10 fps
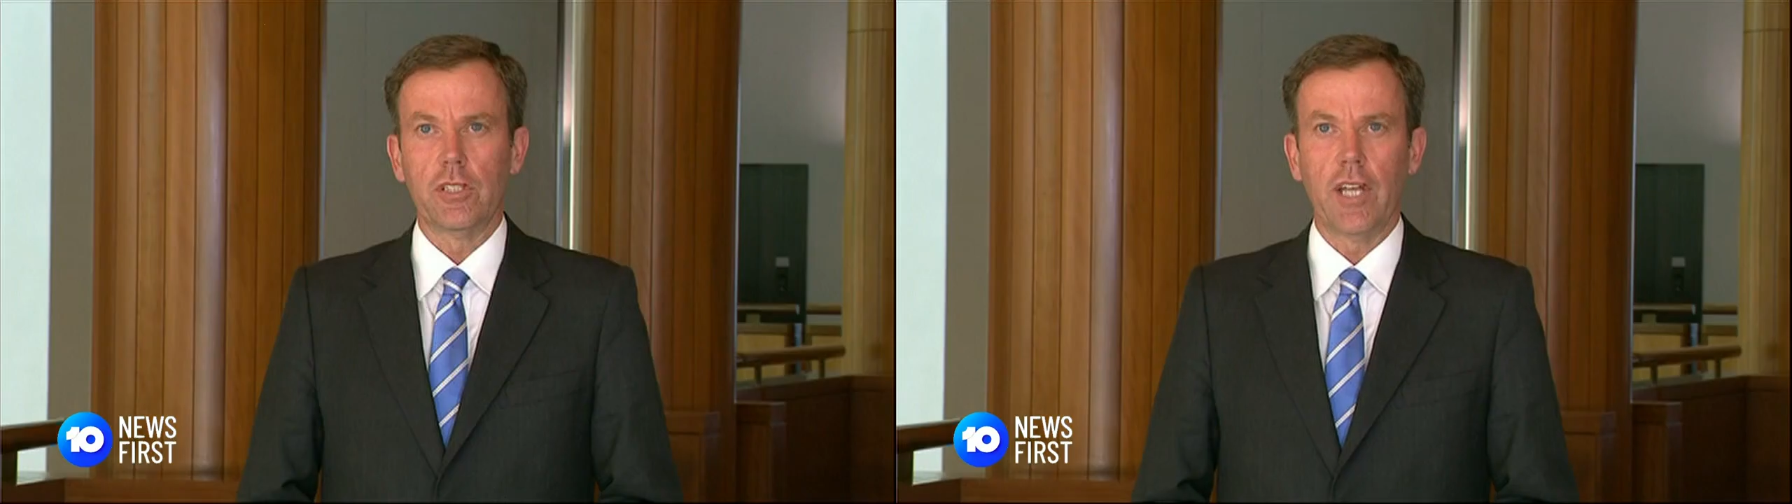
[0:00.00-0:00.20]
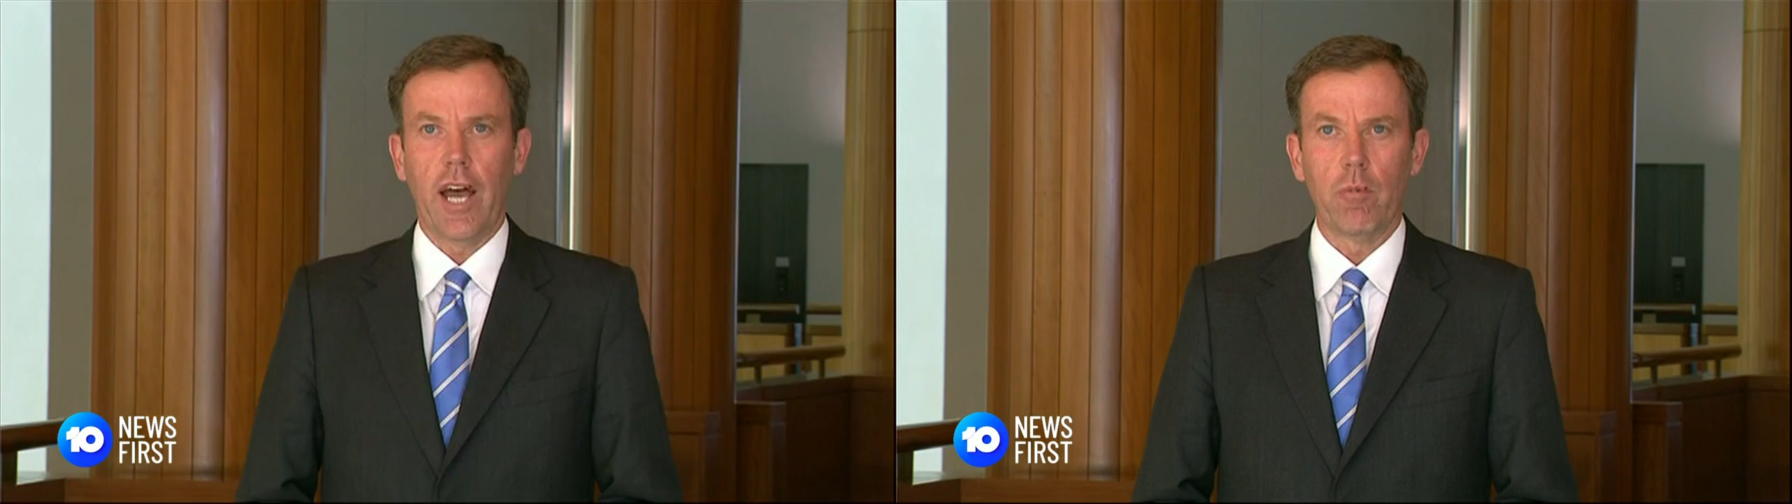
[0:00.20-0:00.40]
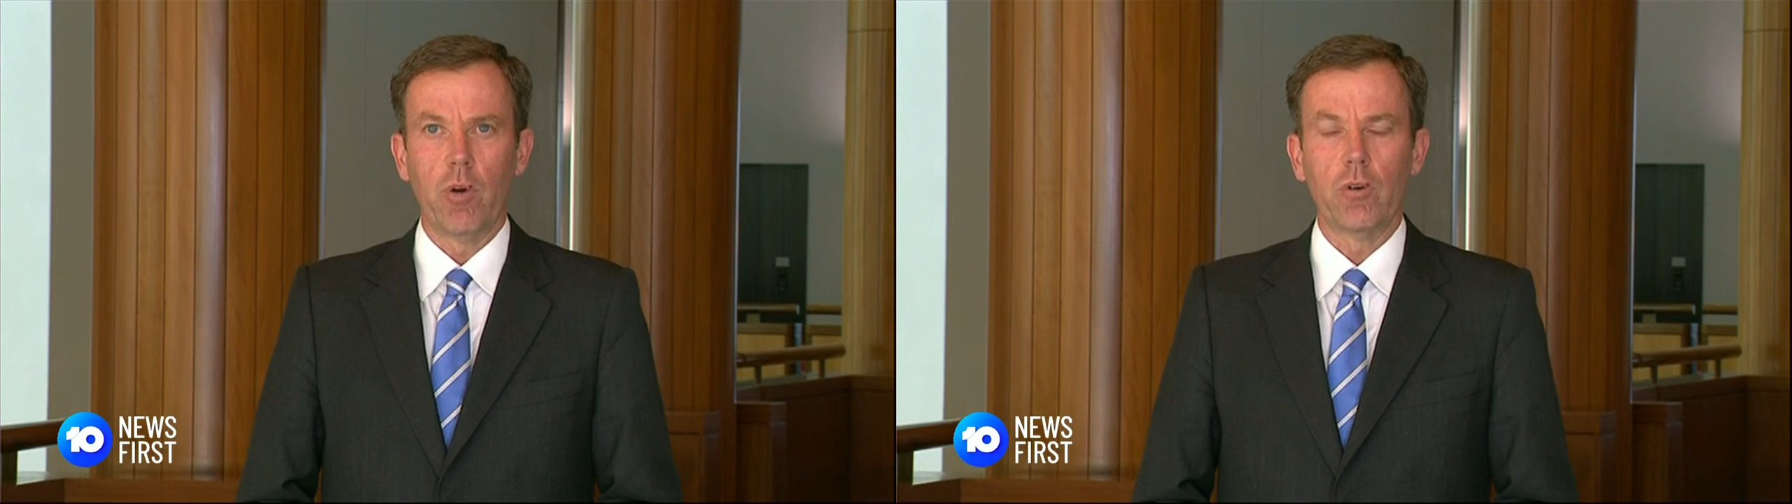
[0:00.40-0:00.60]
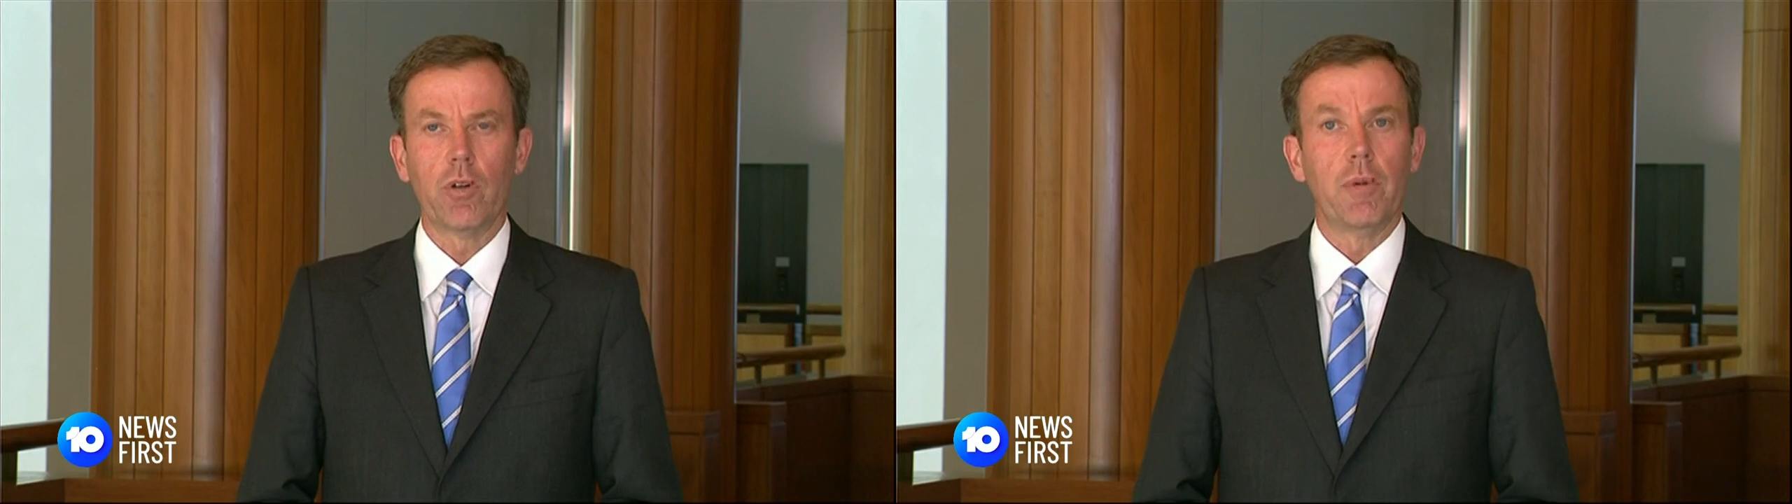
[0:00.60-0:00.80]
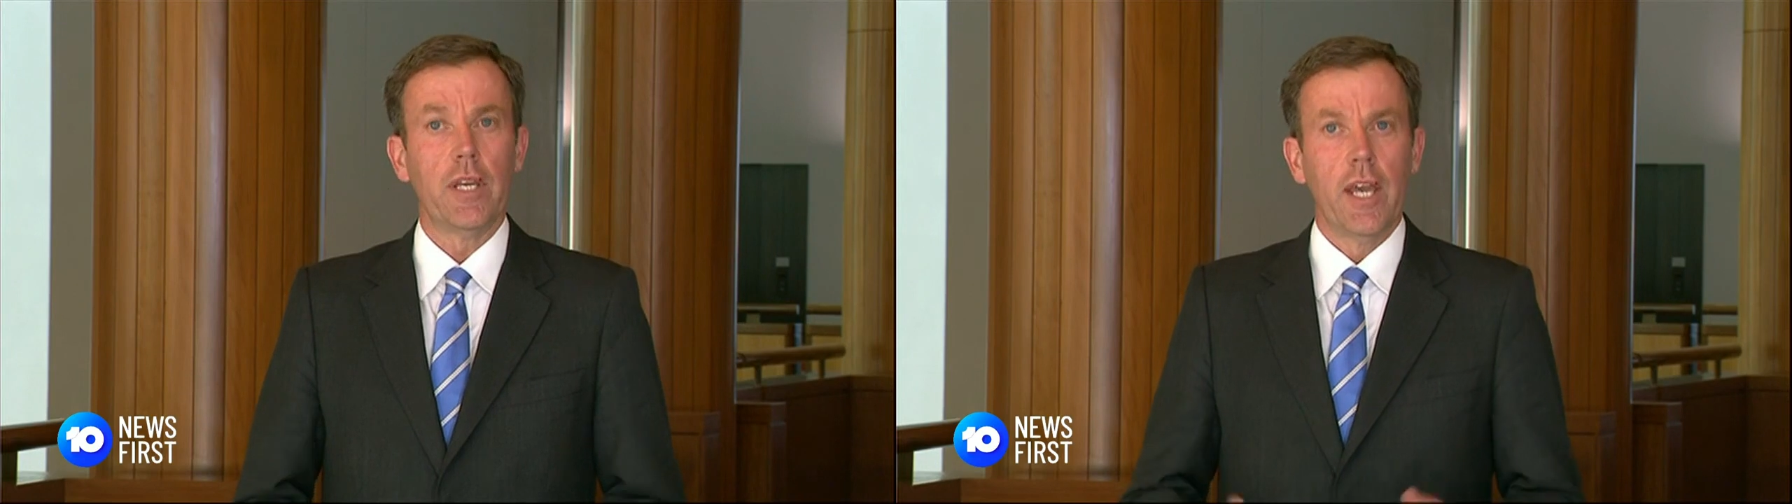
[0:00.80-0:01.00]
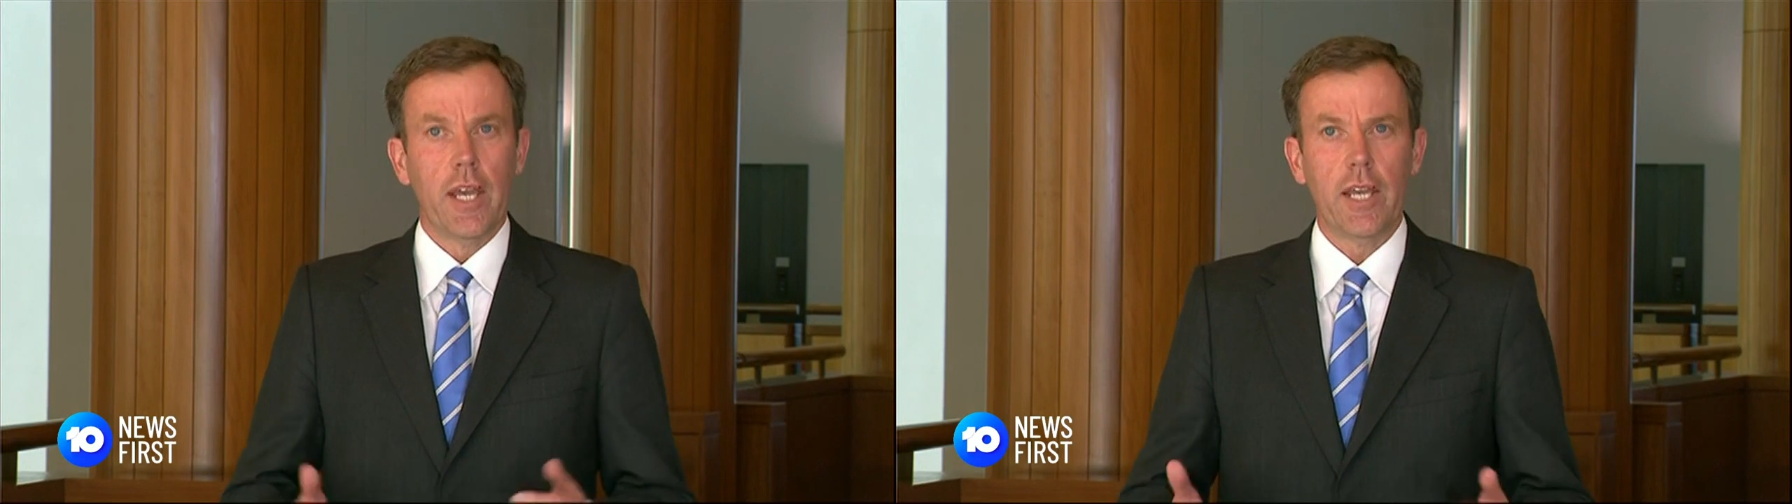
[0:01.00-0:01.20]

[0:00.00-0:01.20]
start welcoming